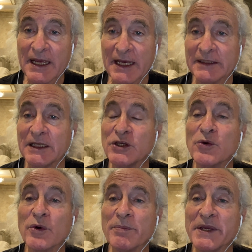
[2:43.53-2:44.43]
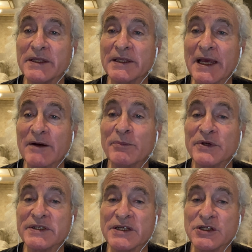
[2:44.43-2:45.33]
and then you repeat that
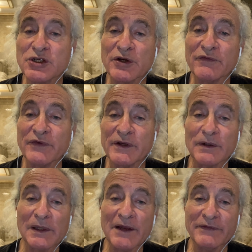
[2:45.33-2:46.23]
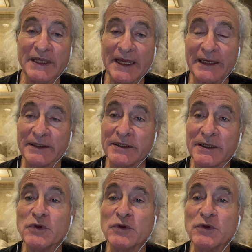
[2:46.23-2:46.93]
procedure for your left hand.